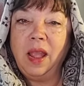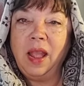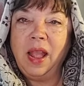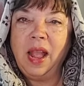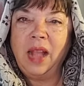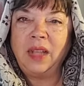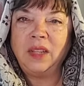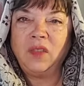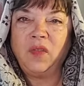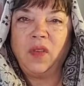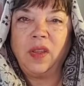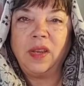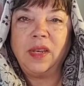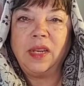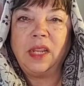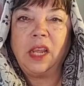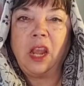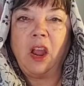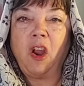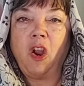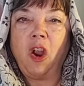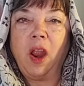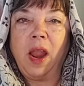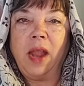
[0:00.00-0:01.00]

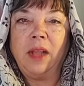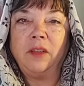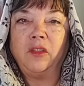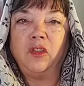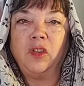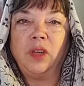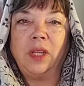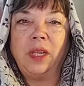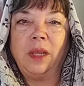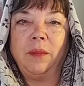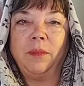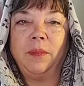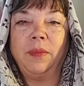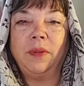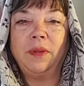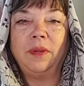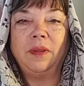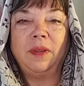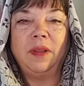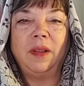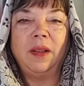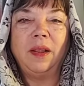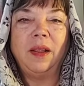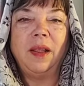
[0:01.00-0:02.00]
Esfandiar answered him,
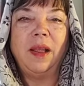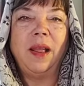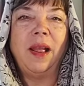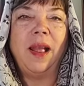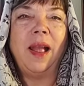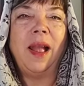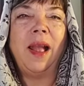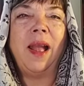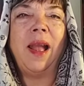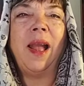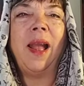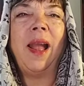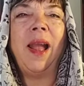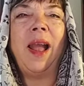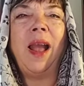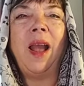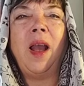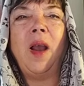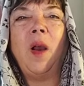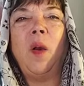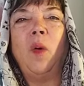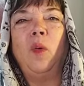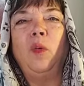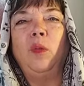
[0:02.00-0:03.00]

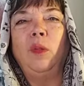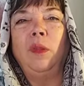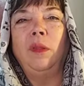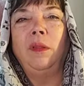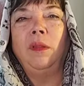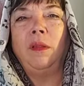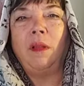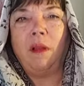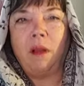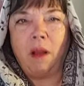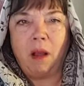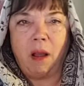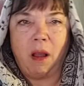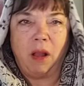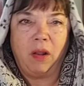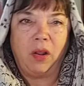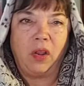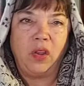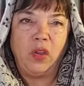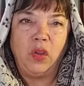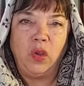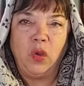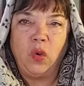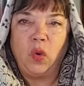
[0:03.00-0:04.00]
How long are
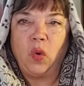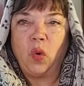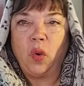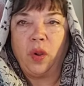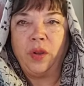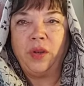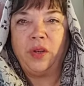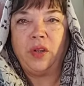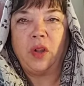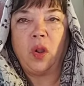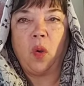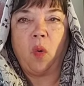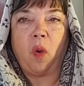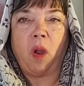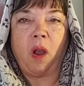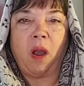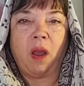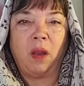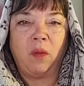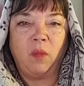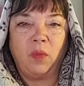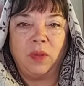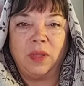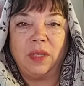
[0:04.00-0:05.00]
you going to go
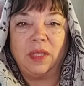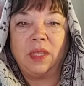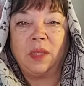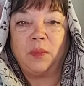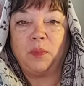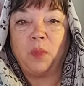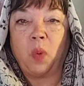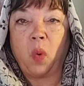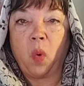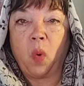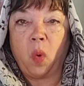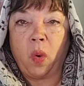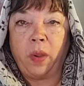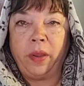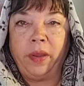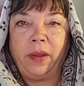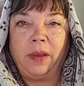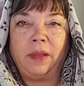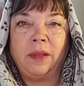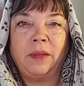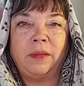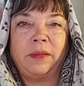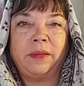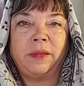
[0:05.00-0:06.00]
on with this
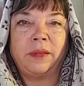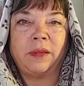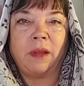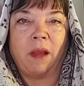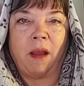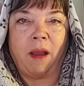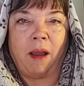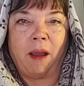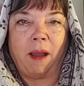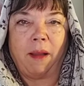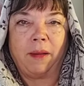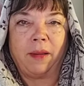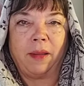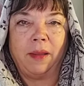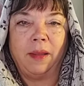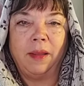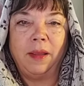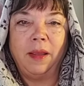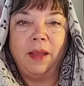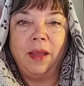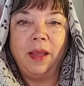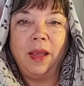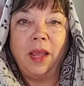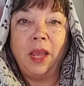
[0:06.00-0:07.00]
pointless talk?
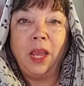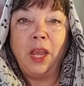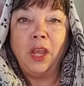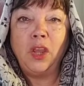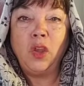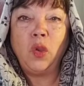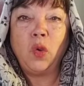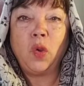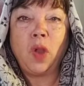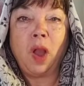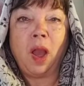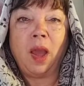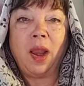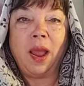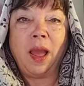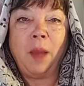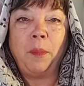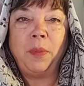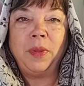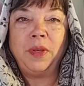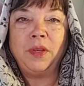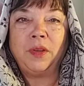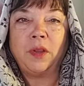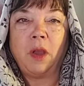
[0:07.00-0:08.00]
You got up
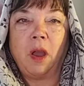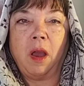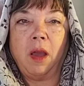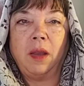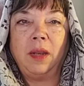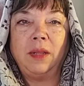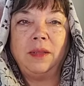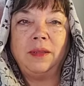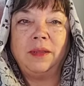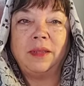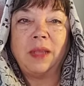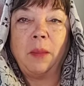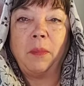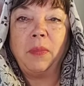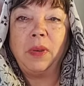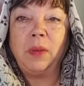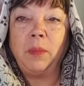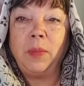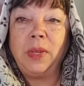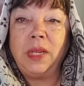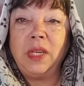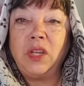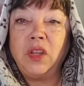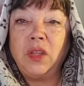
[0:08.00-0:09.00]
at dawn and summoned
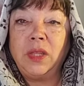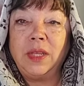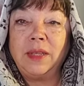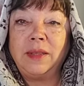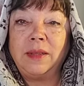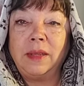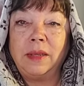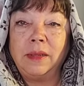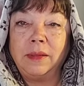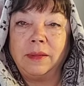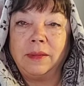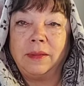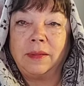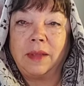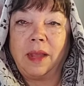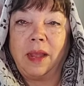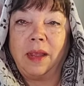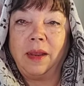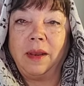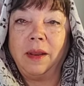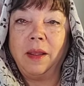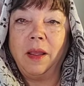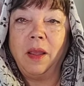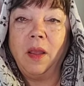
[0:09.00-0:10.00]
me to this
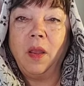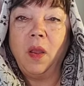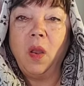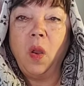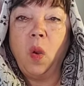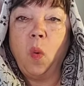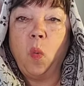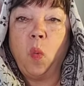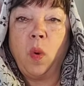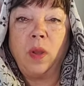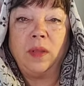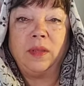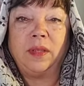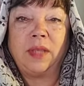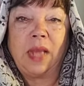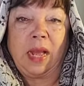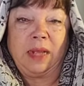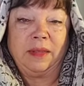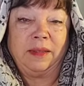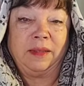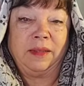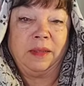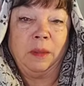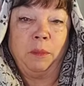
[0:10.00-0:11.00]
hillside. Was
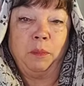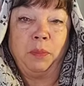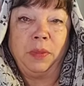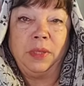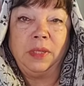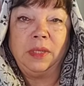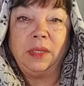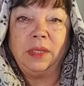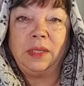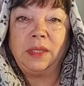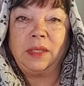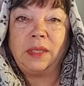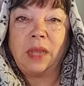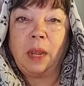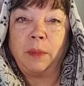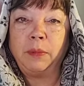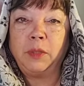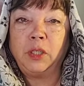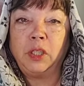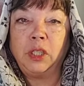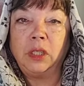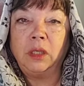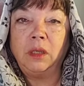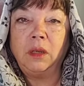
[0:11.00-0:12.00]
that simply
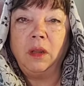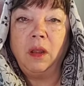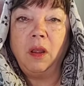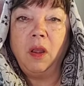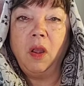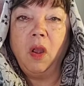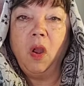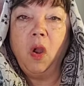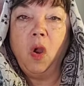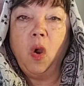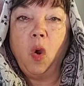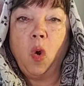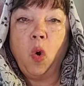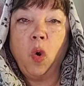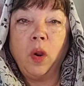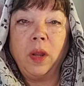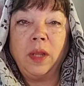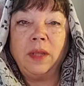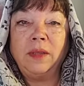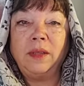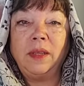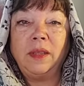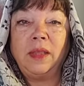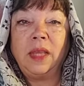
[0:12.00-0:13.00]
deception? Or
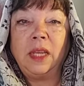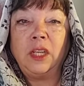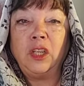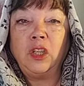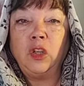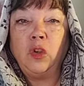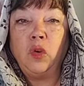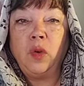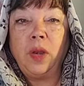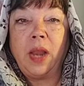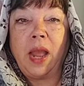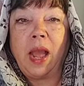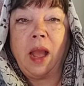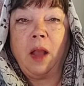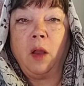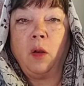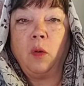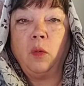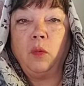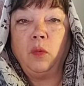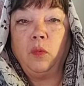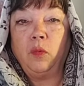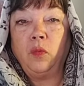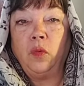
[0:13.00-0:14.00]
is it that you
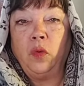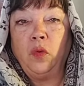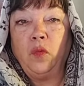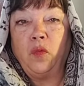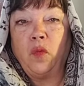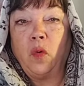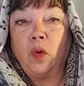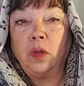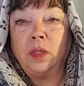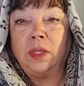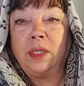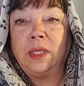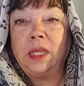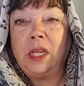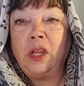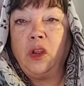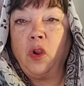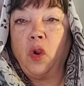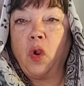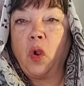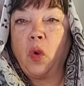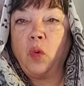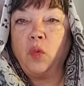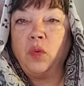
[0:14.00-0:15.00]
now you foresee
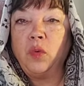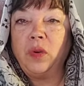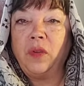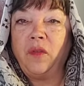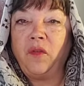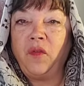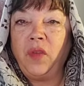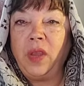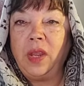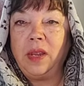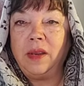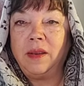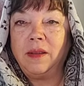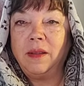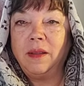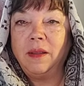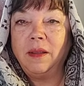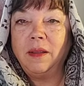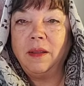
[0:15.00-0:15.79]
your own defeat?